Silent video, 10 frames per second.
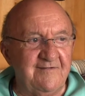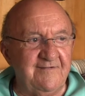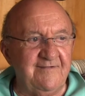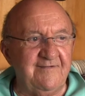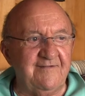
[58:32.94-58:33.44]

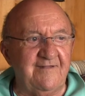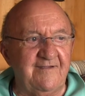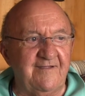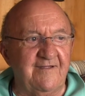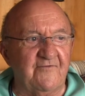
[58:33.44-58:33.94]
and
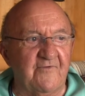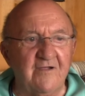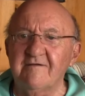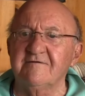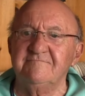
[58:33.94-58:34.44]
I got
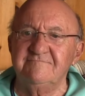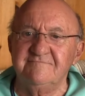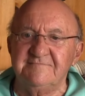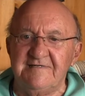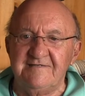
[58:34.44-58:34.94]
drunk,
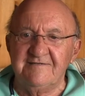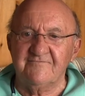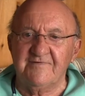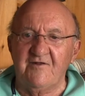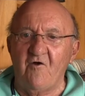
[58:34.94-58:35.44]

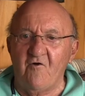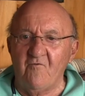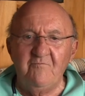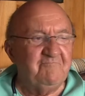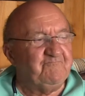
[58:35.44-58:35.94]
went
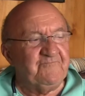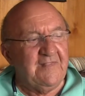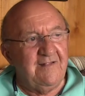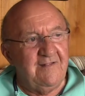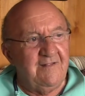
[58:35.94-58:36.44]
home,
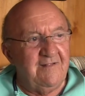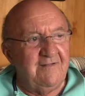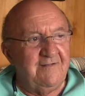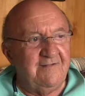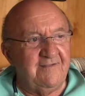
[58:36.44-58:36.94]

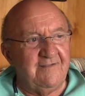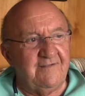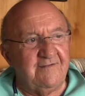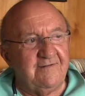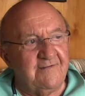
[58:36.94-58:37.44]

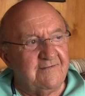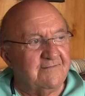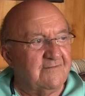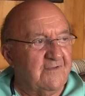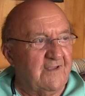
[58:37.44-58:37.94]
and
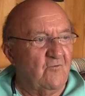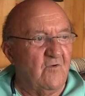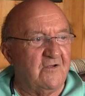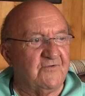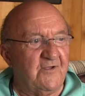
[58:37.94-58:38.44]
uh, I
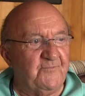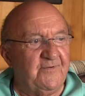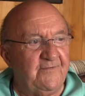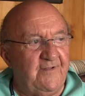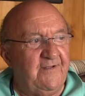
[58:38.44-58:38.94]
wound up,
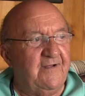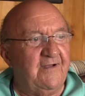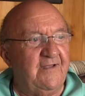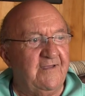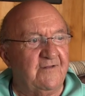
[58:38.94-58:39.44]

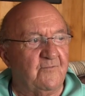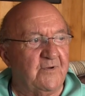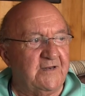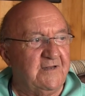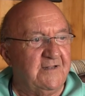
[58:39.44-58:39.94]
I had a
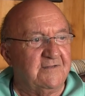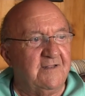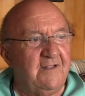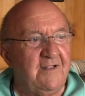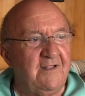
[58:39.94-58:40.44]
buddy that
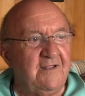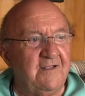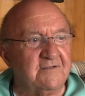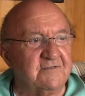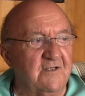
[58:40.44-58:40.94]

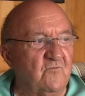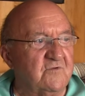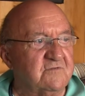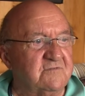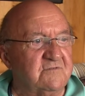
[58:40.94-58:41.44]
his son
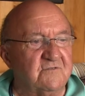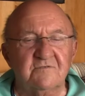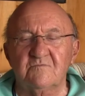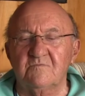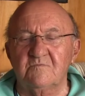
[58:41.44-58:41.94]
was just
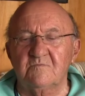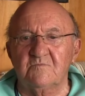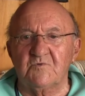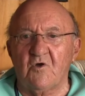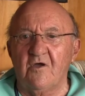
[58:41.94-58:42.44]

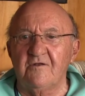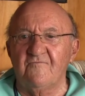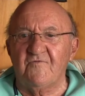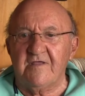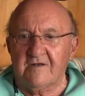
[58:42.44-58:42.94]
going to
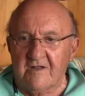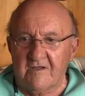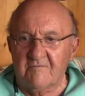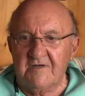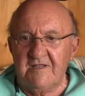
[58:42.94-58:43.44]

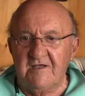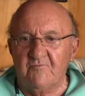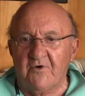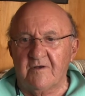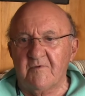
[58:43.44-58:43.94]
Vietnam, and he had
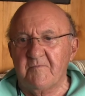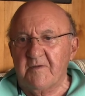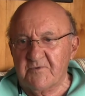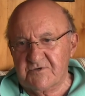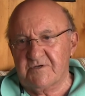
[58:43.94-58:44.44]
bought him a
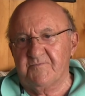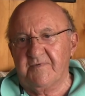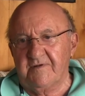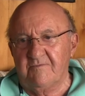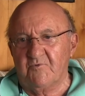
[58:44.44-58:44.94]
membership
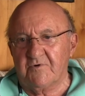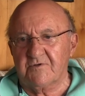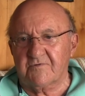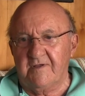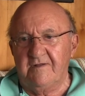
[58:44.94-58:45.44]
on the Board
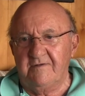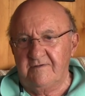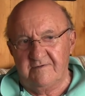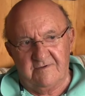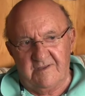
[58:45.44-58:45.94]
of Trade
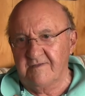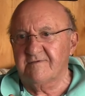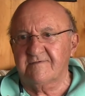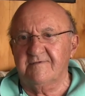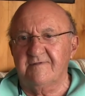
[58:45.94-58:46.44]
in
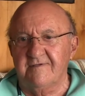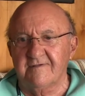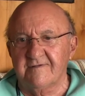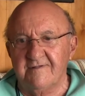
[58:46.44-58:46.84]
Kansas City.